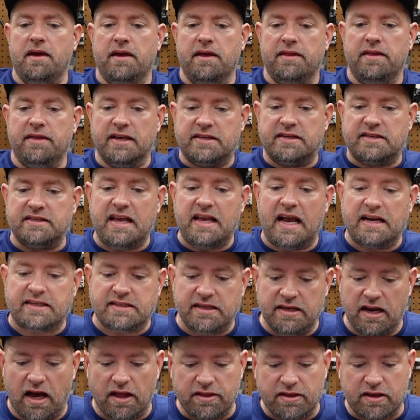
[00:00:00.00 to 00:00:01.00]
This is
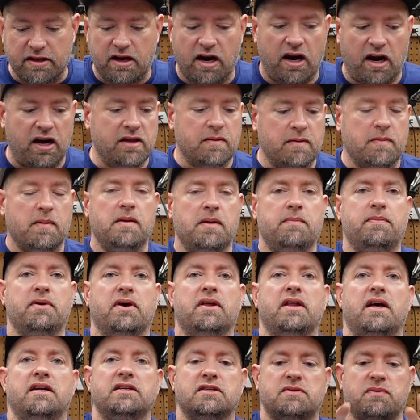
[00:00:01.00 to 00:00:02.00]
actually not the car that I'm going to
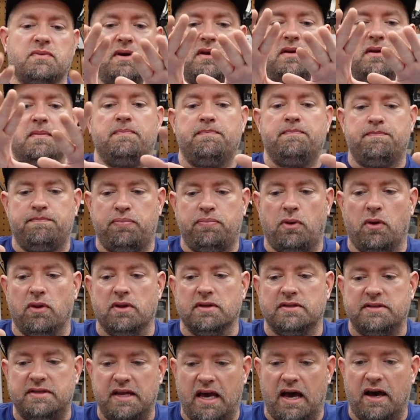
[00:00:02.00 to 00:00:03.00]
build. I just wanted to pull
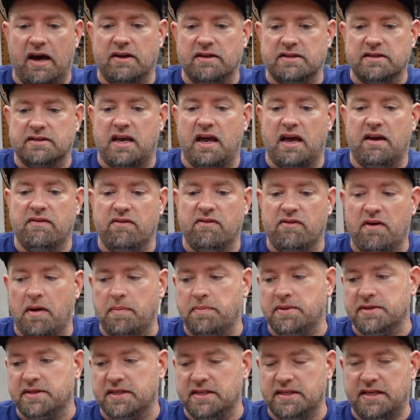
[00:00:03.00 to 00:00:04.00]
this down as kind of a
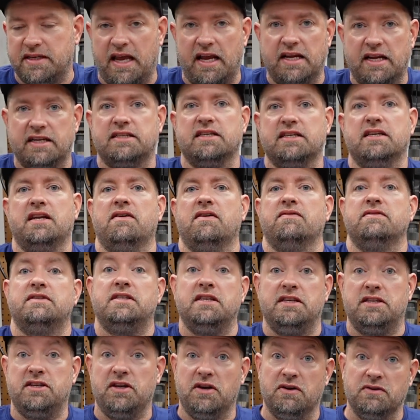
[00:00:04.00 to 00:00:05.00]
representation of a
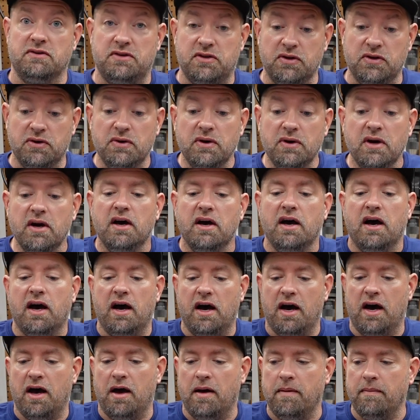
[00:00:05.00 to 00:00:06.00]
TT-02.
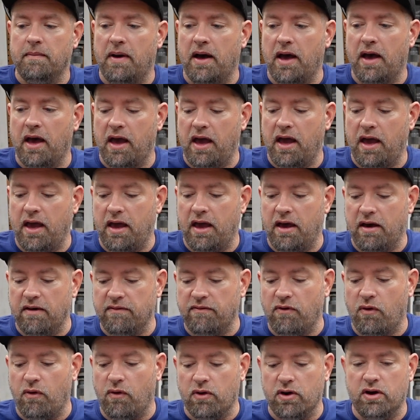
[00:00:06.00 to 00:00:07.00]
I
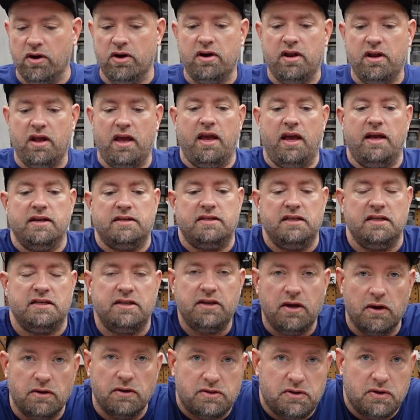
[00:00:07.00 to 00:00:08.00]
have ordered a
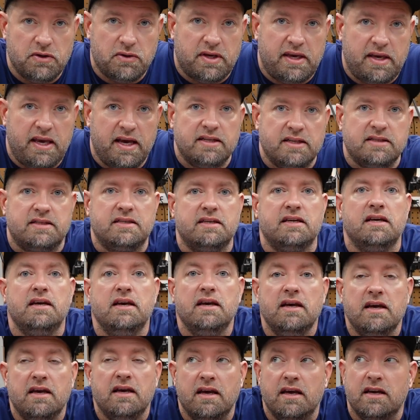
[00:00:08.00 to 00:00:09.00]
TT-02 kit.
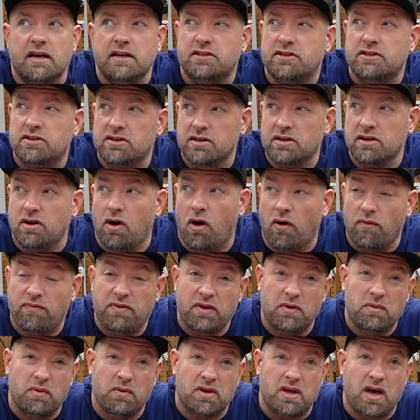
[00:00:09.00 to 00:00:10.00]
It should
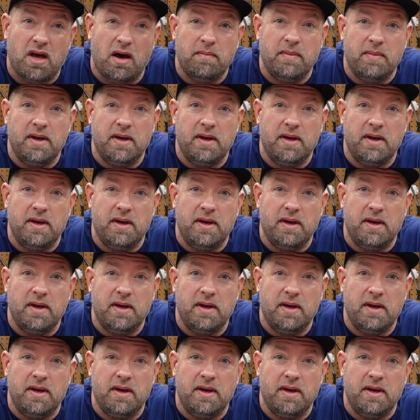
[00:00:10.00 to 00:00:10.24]
hopefully will come